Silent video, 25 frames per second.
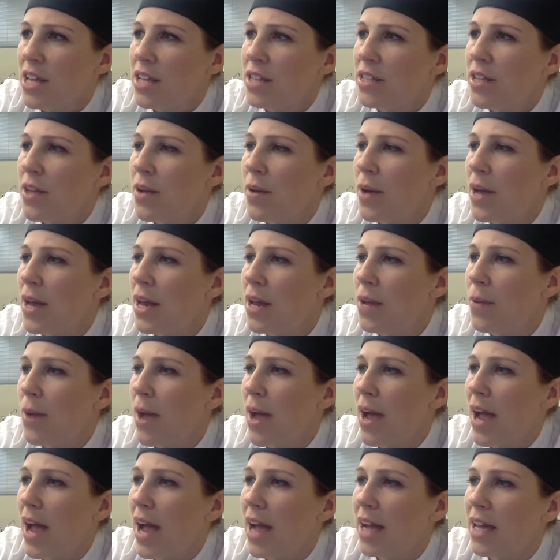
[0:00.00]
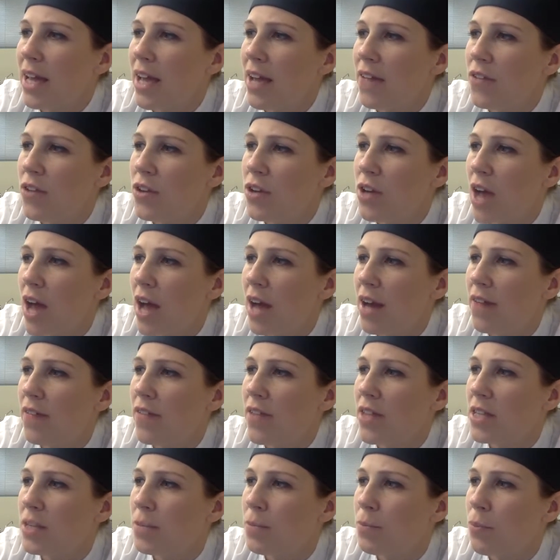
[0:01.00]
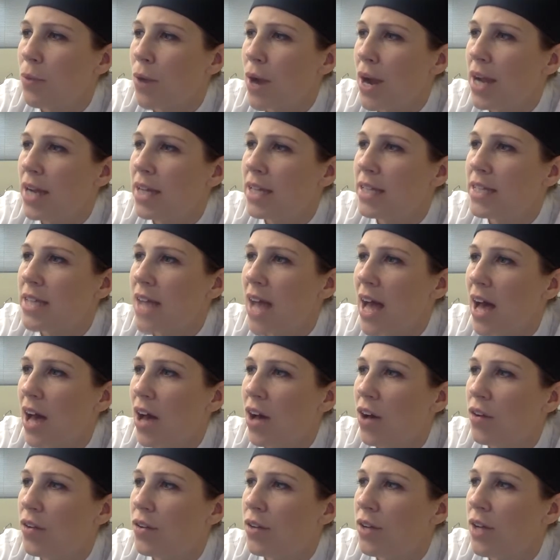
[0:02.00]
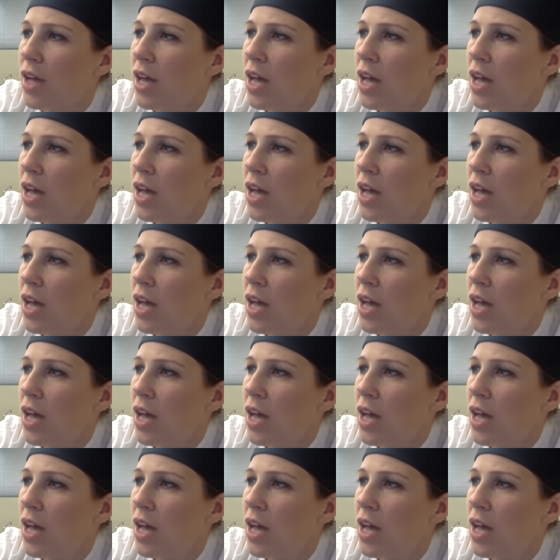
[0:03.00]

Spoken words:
So anyway, I give you kind of this breakdown